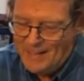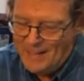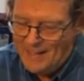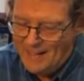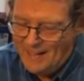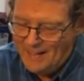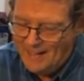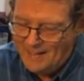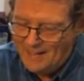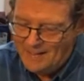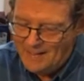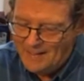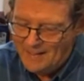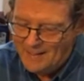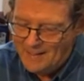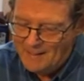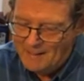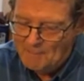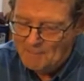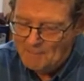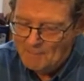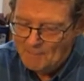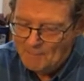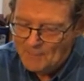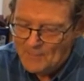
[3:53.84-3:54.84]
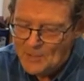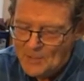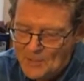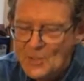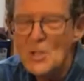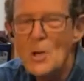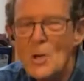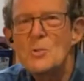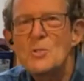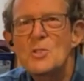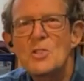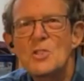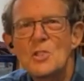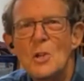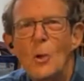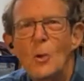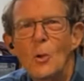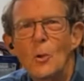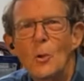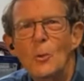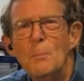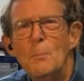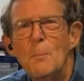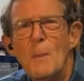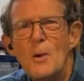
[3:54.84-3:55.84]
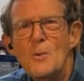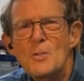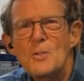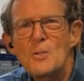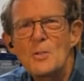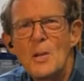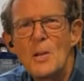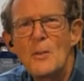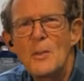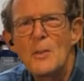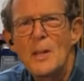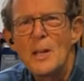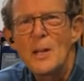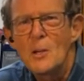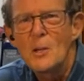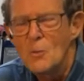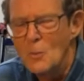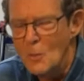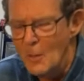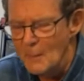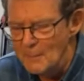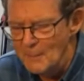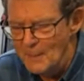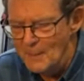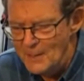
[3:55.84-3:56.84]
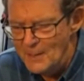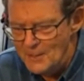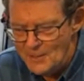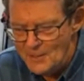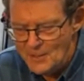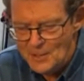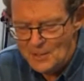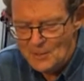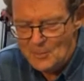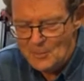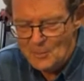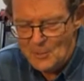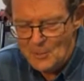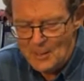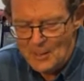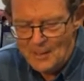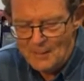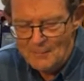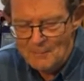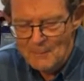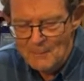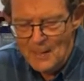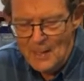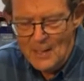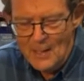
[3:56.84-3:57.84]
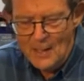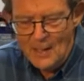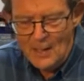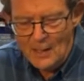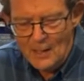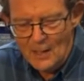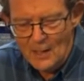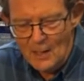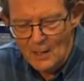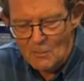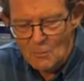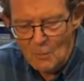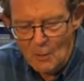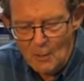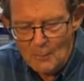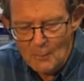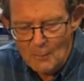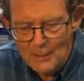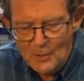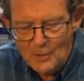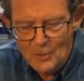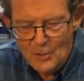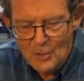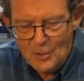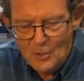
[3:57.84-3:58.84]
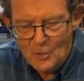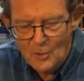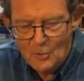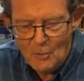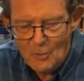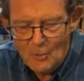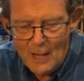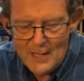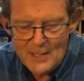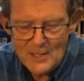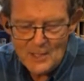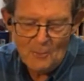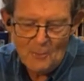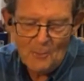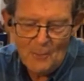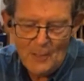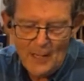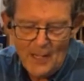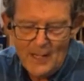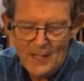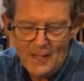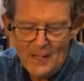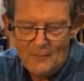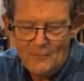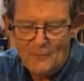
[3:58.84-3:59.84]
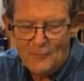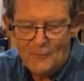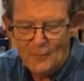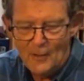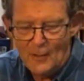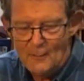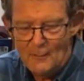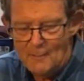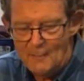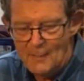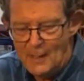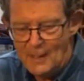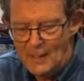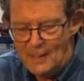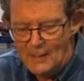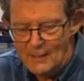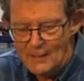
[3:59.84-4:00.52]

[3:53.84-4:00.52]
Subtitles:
And so sold most of the equipment to a young woman who graduated from